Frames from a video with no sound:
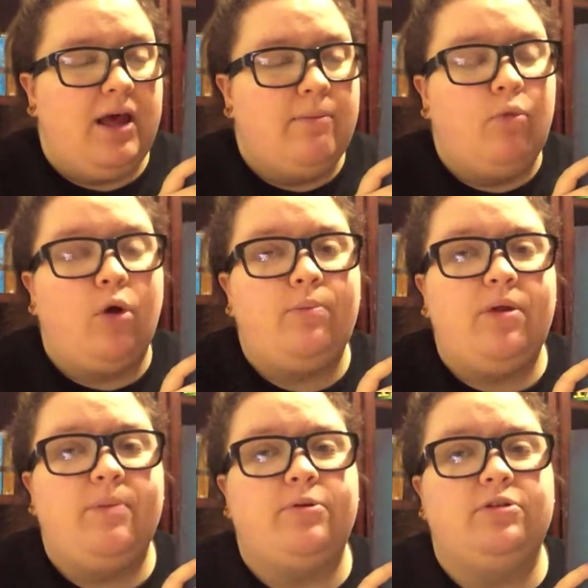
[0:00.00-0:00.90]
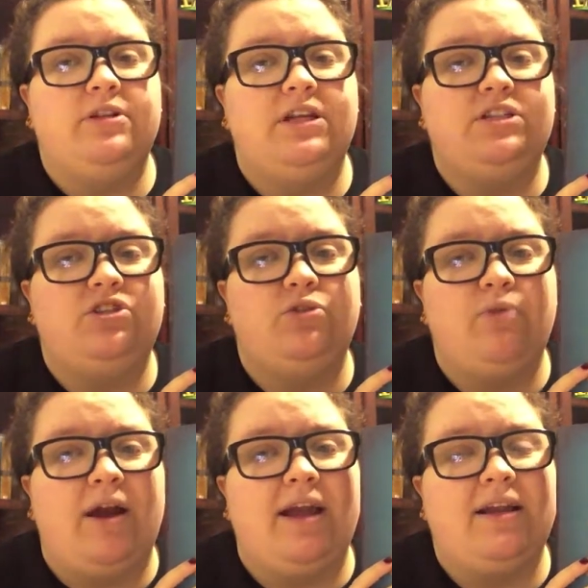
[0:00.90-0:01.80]
more people need to
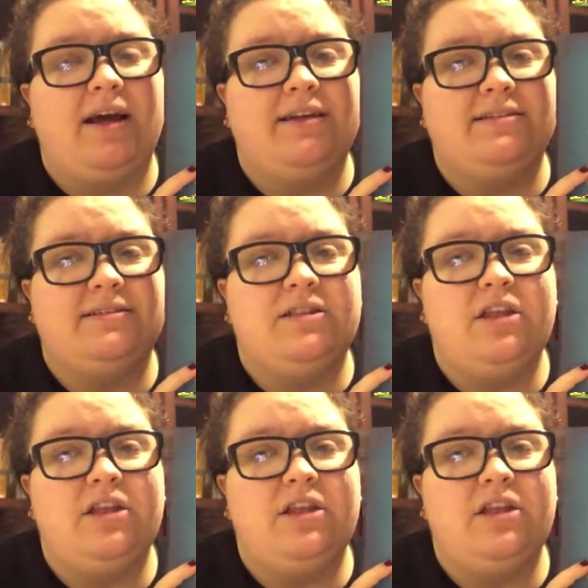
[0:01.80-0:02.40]
recognize